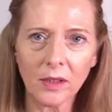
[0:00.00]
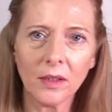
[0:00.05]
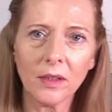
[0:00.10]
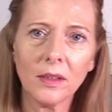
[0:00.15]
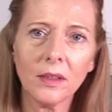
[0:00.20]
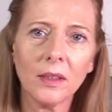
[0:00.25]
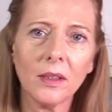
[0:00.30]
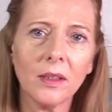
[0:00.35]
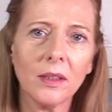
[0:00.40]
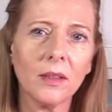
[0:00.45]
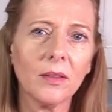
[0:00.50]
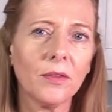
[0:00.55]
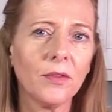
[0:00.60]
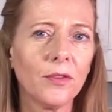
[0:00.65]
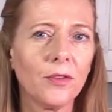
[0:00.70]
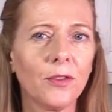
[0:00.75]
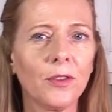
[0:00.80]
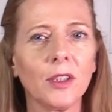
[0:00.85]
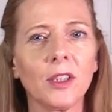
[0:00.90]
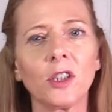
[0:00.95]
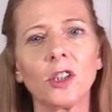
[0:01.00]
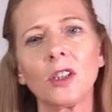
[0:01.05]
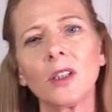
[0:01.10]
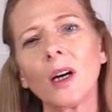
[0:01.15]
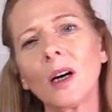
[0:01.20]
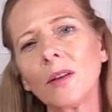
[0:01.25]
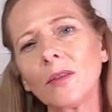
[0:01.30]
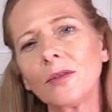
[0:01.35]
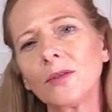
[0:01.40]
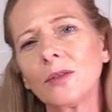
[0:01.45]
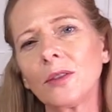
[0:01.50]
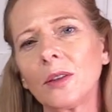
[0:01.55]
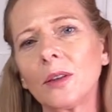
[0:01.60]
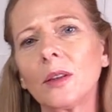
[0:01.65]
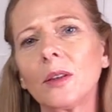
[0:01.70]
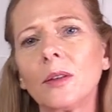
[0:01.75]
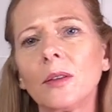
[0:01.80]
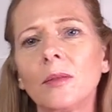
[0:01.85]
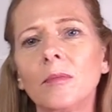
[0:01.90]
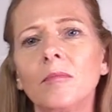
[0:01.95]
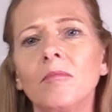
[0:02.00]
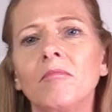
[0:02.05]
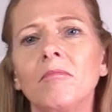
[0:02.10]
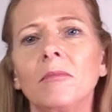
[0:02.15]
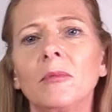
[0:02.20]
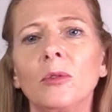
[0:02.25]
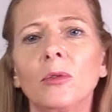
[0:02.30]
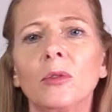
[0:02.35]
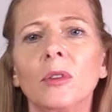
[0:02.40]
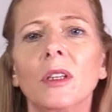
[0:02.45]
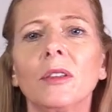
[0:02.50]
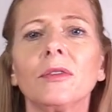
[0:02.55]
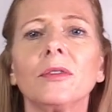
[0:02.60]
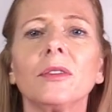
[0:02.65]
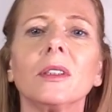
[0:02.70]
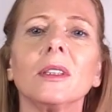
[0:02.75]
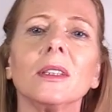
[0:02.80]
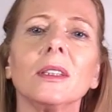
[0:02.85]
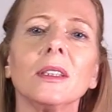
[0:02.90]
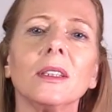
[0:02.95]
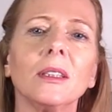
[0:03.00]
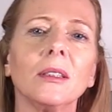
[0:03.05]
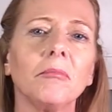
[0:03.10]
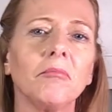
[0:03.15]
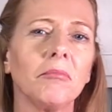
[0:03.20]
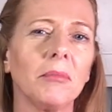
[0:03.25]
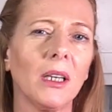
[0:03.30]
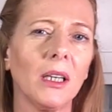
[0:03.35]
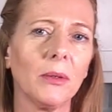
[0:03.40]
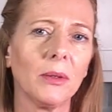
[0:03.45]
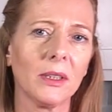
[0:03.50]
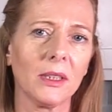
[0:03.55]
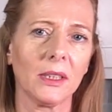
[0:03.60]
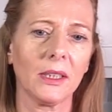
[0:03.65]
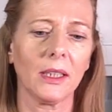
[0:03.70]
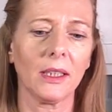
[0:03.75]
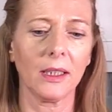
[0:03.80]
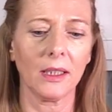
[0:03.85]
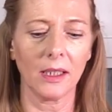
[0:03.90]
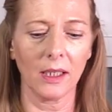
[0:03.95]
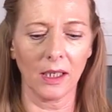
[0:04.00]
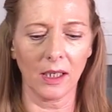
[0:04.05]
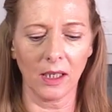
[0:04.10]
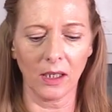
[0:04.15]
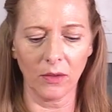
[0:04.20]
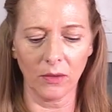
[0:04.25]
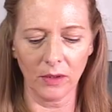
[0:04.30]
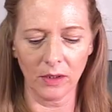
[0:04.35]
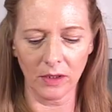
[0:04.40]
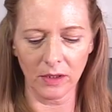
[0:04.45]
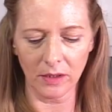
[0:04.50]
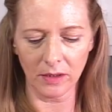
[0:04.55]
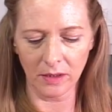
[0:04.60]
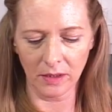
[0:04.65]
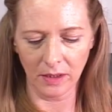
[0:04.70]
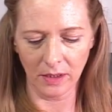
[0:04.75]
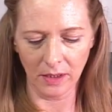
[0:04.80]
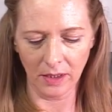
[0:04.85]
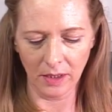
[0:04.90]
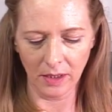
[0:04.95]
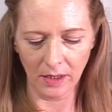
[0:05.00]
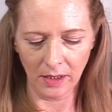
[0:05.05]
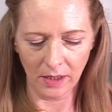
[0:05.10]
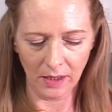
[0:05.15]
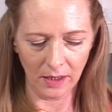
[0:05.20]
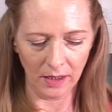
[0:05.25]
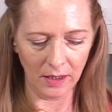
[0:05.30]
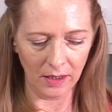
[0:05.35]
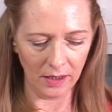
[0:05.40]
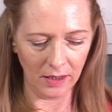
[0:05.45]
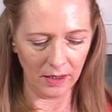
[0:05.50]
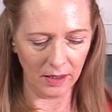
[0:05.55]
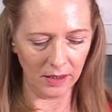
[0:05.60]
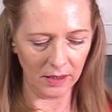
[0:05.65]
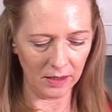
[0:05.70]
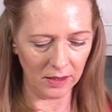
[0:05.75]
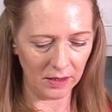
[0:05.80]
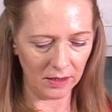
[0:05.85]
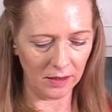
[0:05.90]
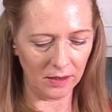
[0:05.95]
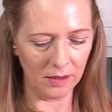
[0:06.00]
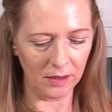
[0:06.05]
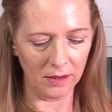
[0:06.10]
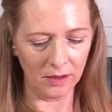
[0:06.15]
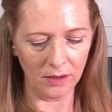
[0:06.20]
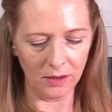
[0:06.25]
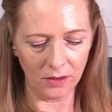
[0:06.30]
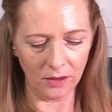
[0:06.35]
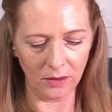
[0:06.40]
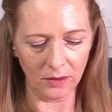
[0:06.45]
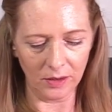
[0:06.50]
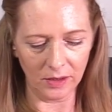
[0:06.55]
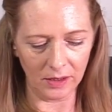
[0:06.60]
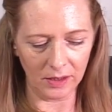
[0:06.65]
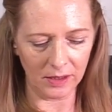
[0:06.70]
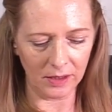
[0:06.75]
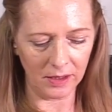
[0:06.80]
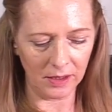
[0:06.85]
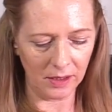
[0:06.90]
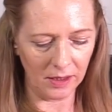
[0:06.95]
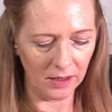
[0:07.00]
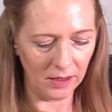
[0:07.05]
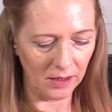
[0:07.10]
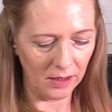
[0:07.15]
in the fridge now for roughly, I would say, an hour, and the dough is